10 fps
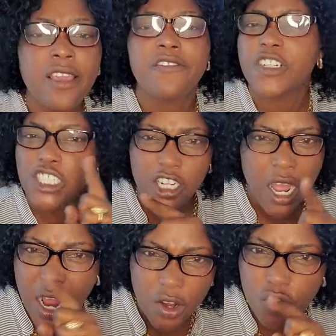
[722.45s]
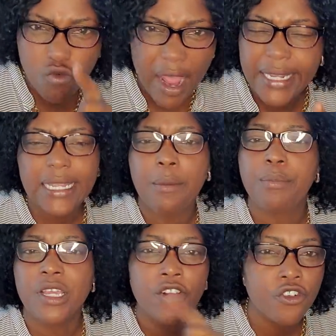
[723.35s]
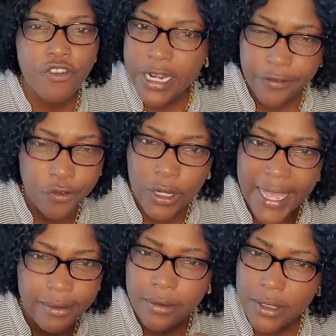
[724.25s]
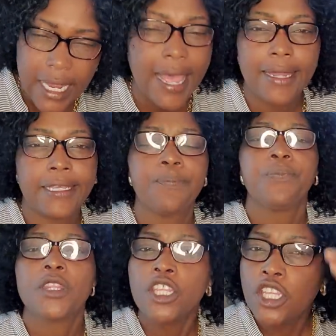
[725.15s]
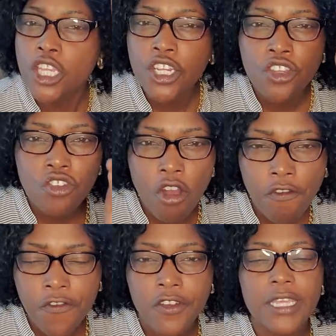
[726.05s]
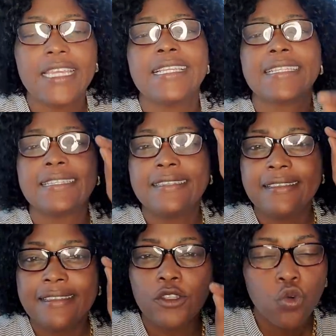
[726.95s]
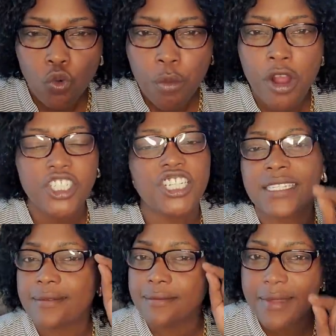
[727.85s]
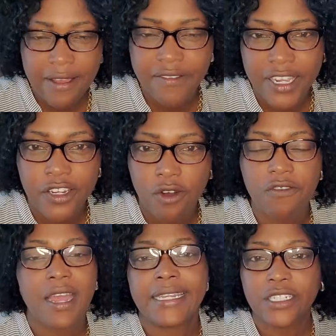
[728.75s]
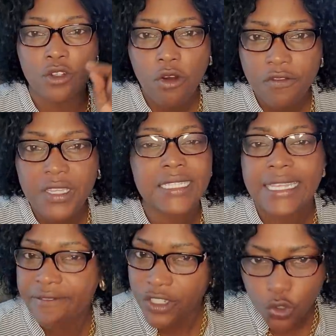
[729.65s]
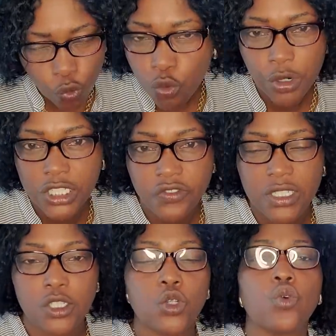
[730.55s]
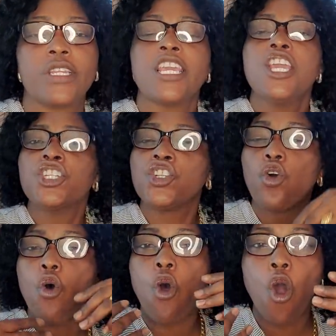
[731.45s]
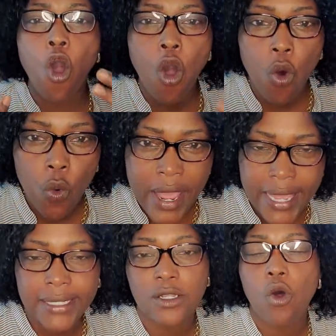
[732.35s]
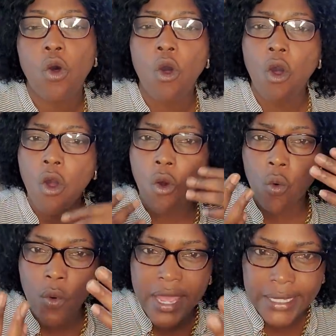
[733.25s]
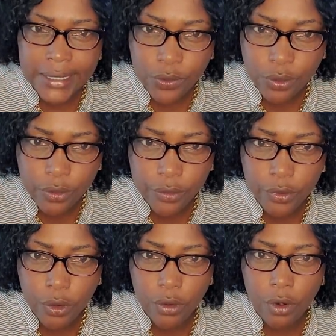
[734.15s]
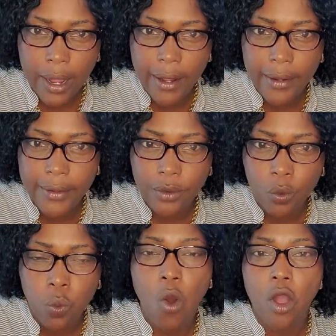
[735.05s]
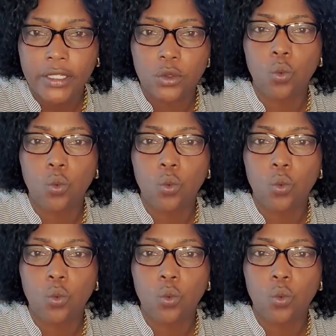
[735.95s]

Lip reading: for she act right and be grateful entirely. Enough is too much is never enough, and enough is never too much for Selonie. She always want,